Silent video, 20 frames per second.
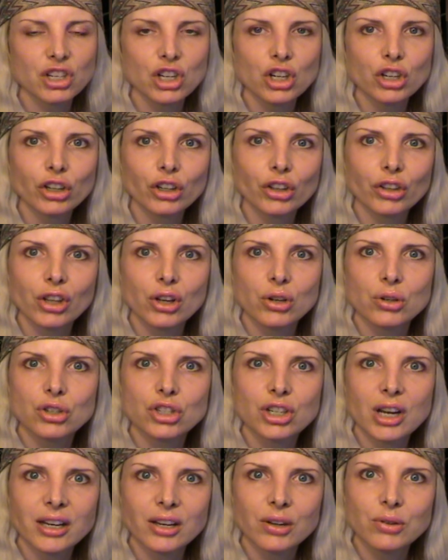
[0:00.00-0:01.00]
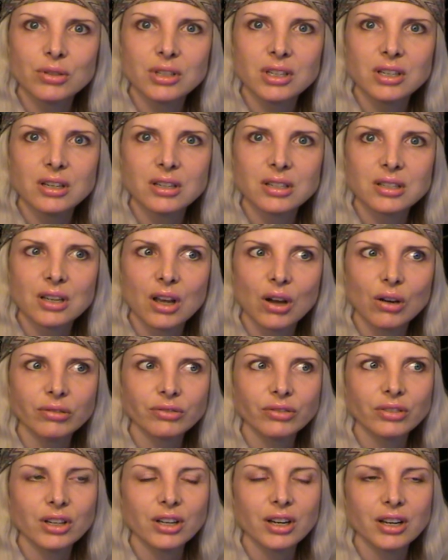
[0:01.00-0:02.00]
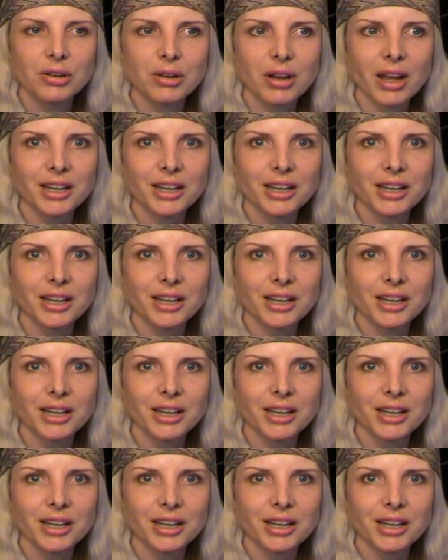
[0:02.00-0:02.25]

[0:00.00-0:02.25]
to look at those shadows in yourself and